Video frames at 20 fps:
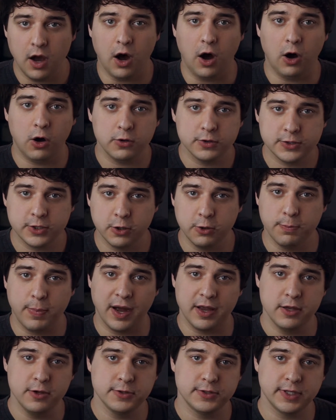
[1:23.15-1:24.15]
Also,
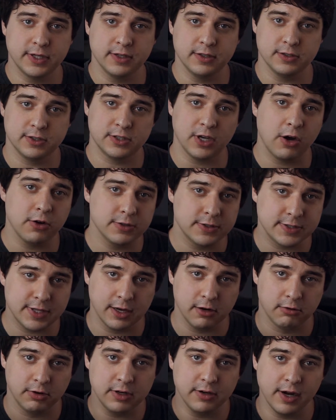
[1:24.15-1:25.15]
by using
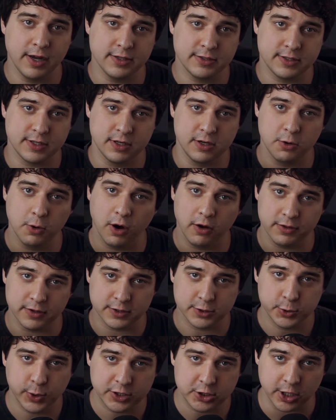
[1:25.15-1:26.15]
solid-state relays to do all the
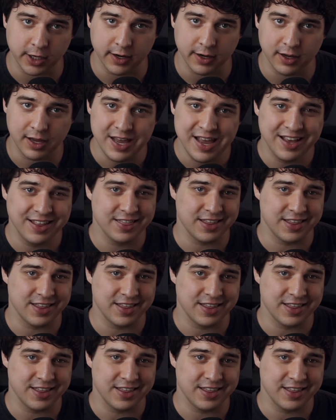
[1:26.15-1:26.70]
switching,